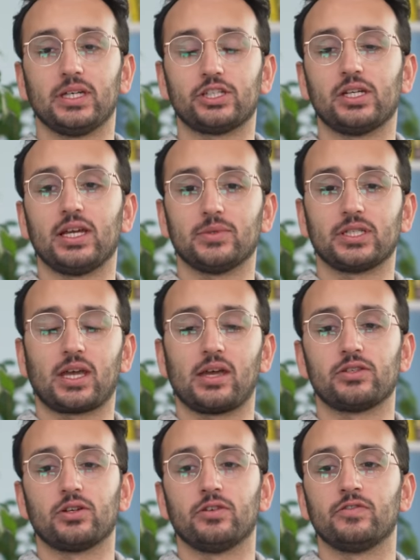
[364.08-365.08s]
initially it was a
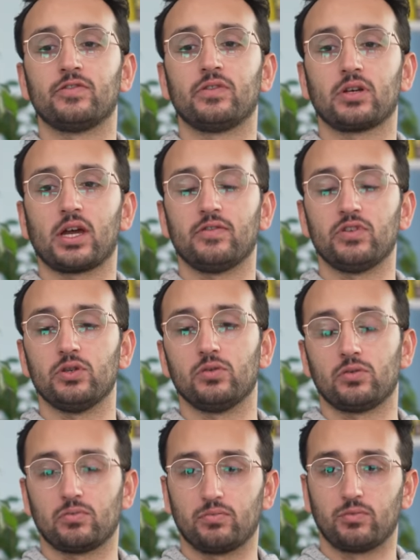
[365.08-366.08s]
case of kind of
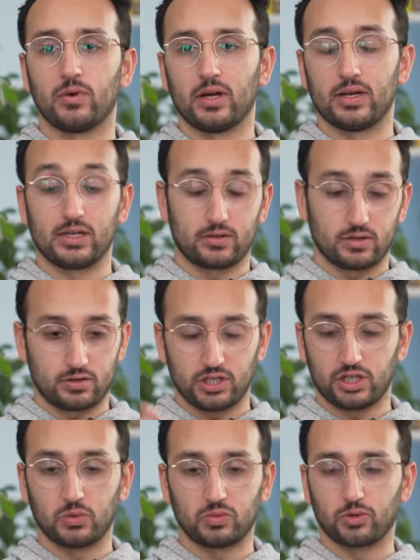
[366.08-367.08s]
you,
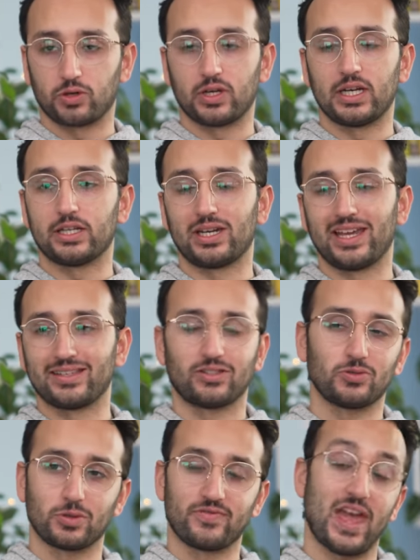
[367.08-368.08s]
Christian was brought on initially as
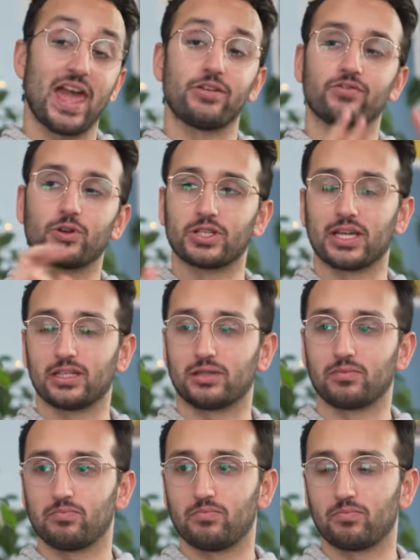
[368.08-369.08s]
a sort of head of
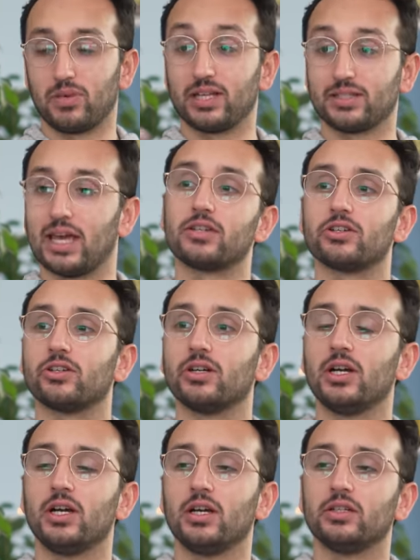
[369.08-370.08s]
content plus editor.
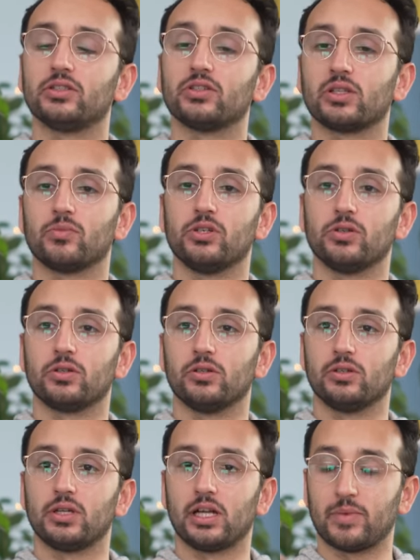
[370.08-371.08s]
So someone who
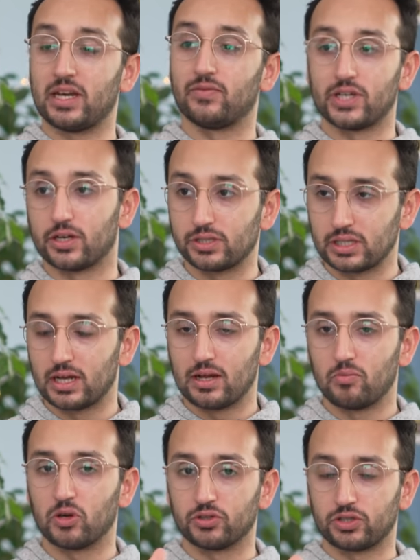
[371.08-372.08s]
could help edit videos,
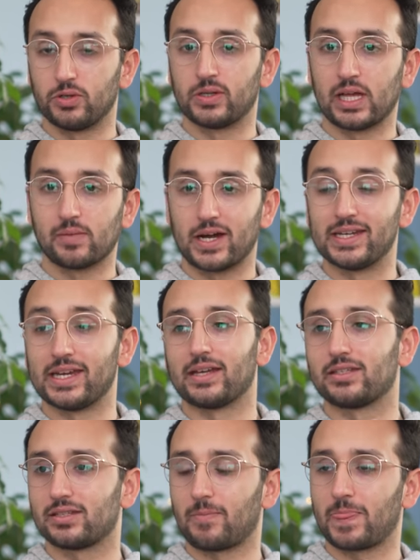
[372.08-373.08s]
but also who could help
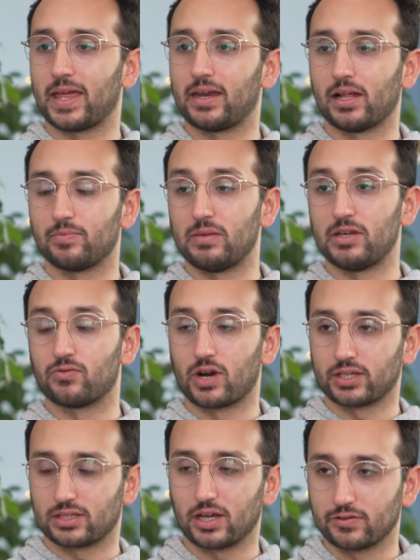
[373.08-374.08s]
ideate and help maybe
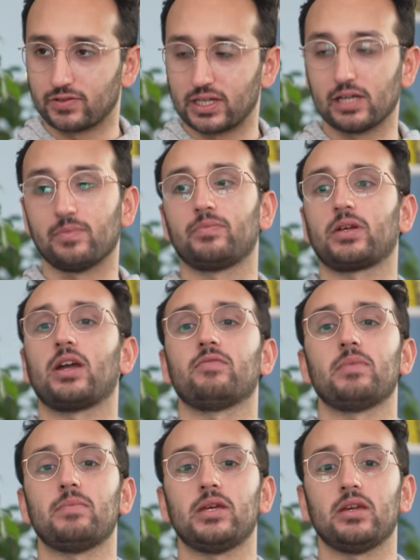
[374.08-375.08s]
write stuff and help kind
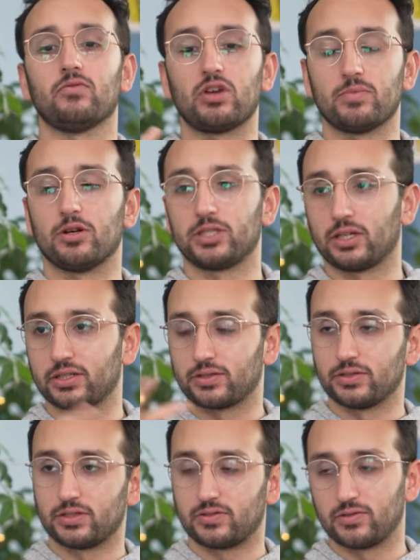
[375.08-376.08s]
of maybe repurpose
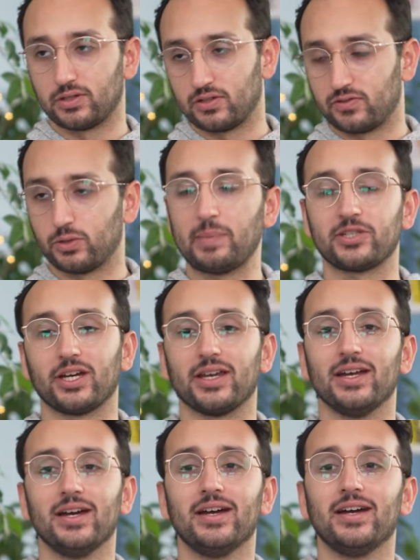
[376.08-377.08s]
articles for the website.